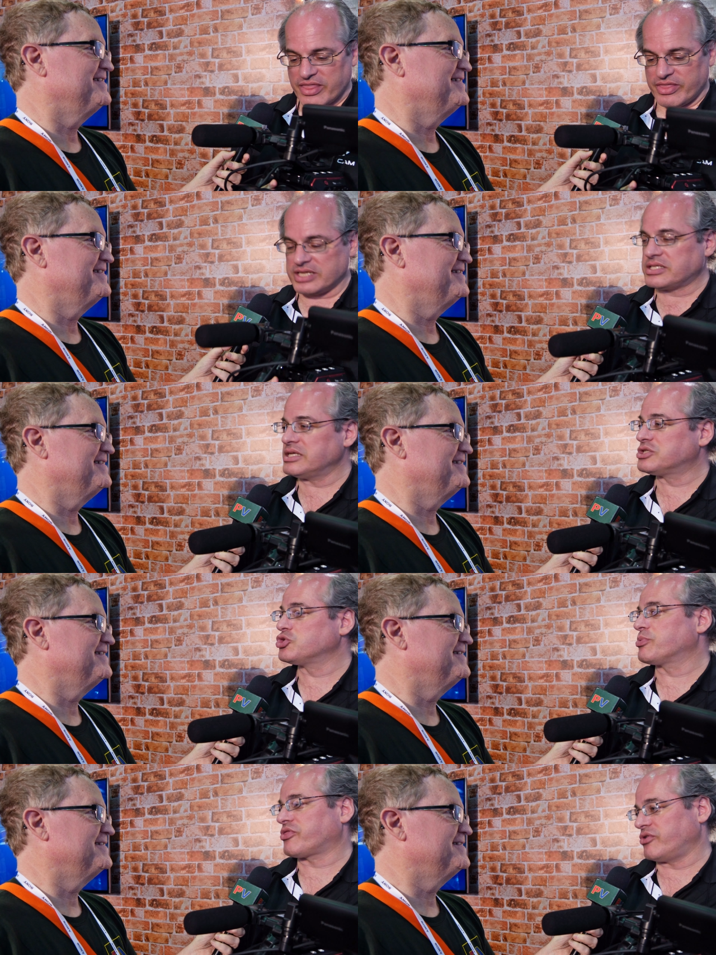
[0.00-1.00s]
Speaker 1: This is
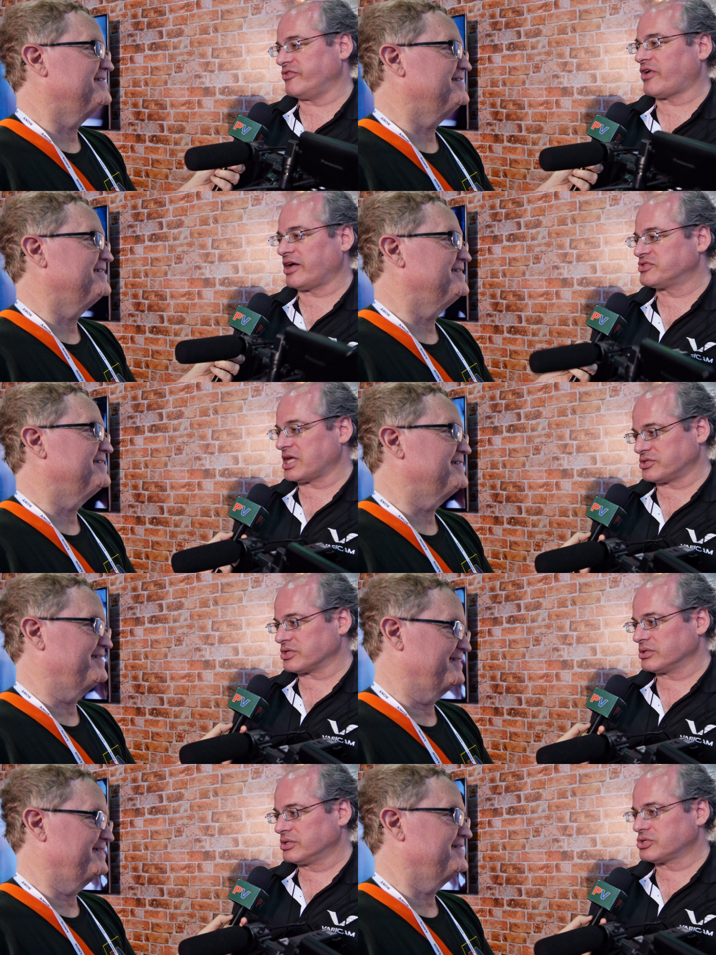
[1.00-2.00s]
Super 35
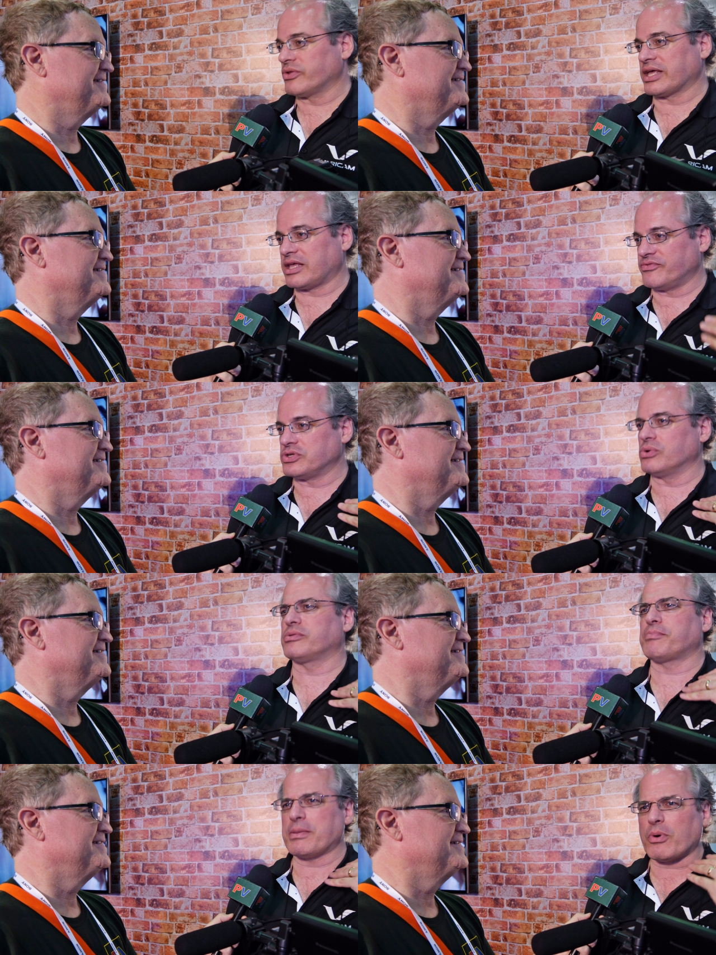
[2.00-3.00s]
sensor. So that gives you
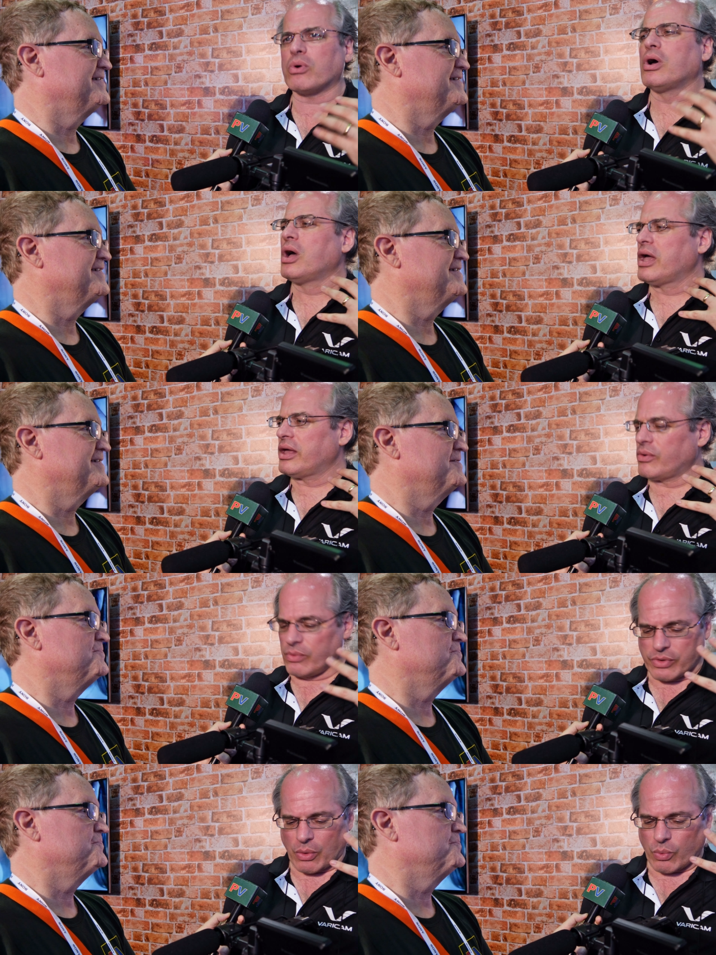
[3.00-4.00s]
people,
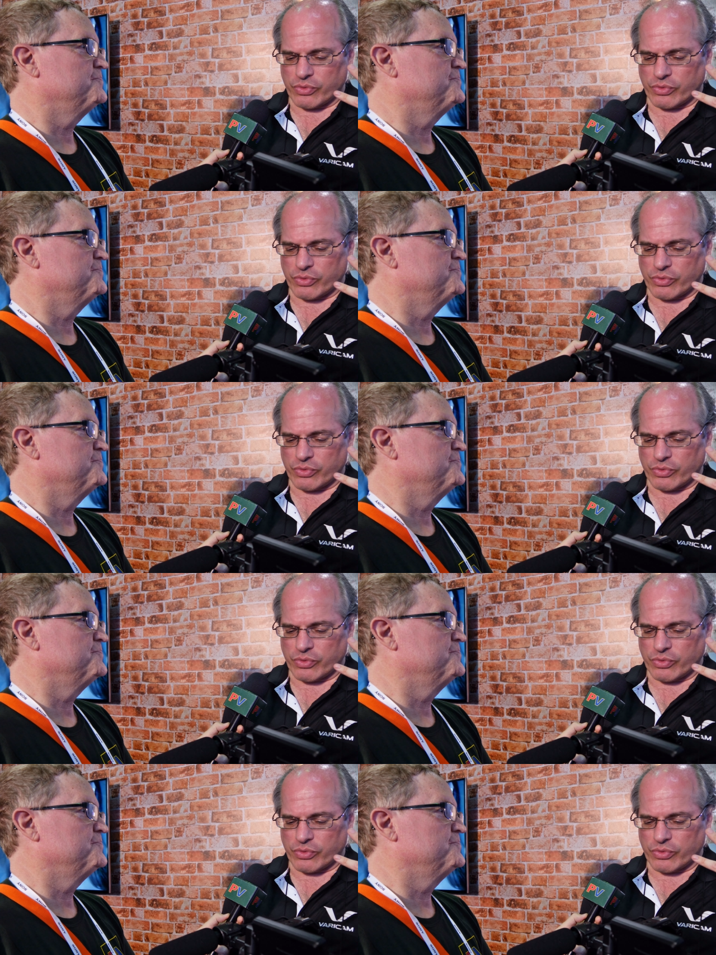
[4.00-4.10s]
you know,